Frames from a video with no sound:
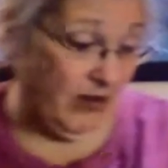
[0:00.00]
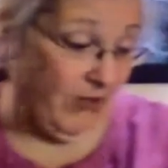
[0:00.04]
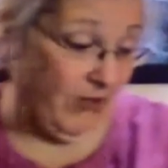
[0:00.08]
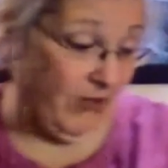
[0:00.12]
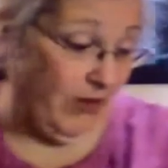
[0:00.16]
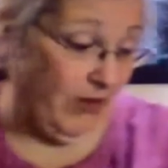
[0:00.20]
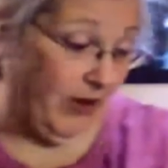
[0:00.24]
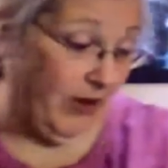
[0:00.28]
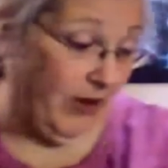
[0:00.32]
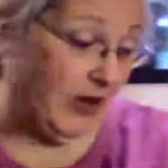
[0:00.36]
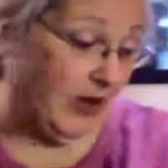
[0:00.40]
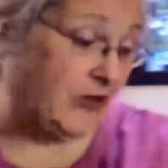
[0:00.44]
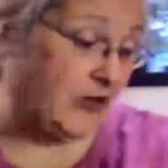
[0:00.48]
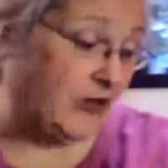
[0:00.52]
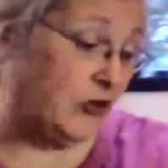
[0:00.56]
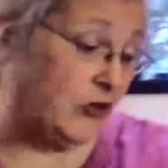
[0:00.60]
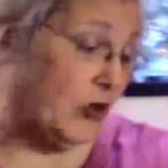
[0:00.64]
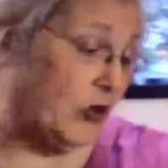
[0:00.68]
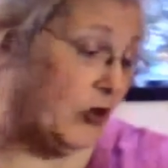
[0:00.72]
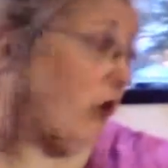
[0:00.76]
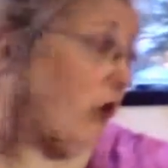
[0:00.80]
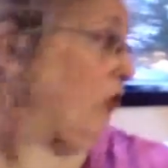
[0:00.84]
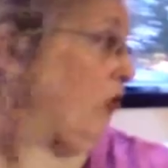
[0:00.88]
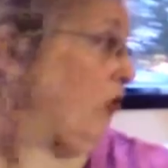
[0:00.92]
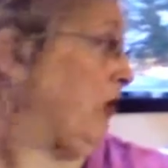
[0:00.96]

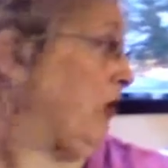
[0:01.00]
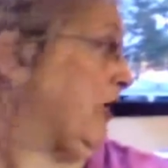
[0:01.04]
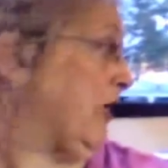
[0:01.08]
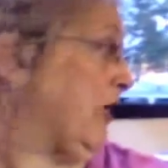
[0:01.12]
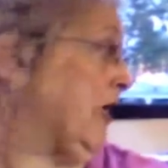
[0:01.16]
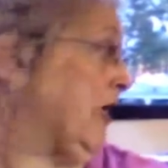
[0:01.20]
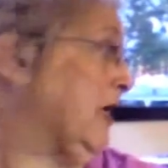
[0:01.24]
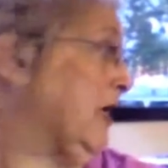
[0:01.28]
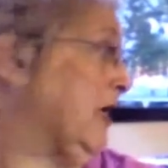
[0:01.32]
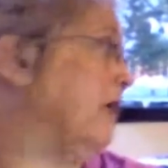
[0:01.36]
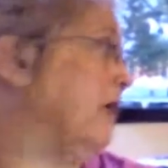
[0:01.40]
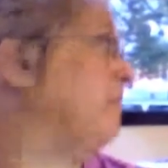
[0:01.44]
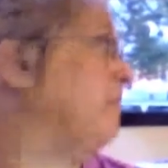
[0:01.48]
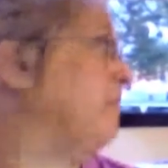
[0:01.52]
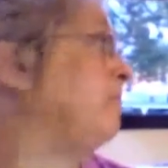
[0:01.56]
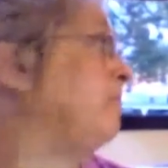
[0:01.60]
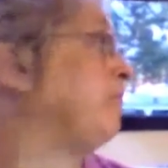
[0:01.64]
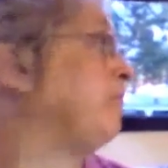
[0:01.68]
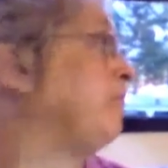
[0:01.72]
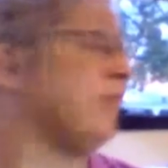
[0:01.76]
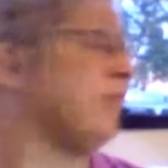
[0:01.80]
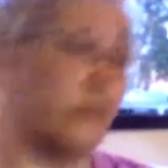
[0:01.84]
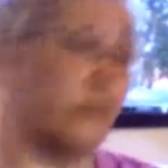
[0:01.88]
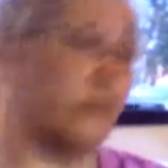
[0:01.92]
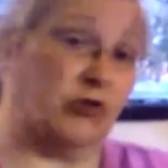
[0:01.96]
LaCharlie.
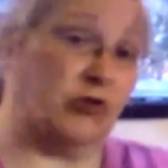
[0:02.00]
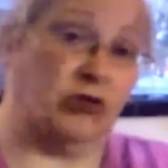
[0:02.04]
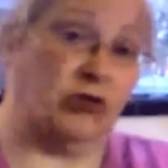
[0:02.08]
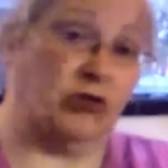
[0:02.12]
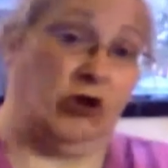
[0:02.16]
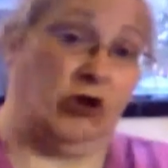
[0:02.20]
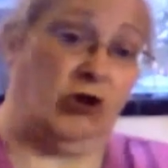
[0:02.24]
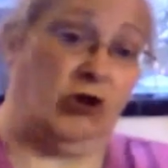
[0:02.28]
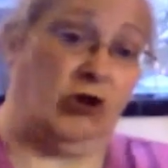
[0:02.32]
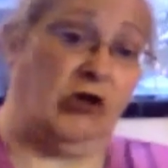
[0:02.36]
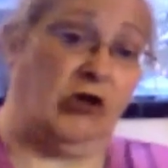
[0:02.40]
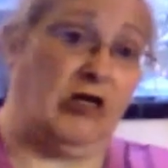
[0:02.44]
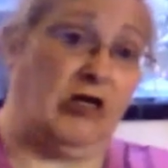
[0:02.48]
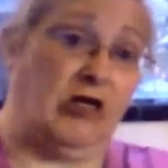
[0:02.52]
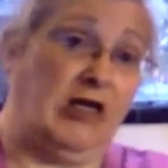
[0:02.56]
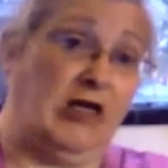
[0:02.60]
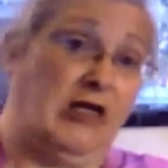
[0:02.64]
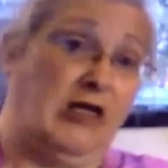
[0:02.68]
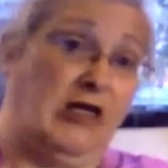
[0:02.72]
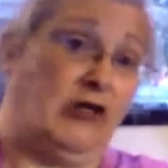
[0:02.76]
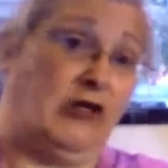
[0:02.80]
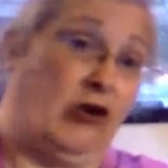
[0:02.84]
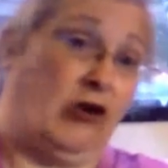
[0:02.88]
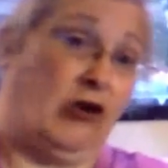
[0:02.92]
Charlie.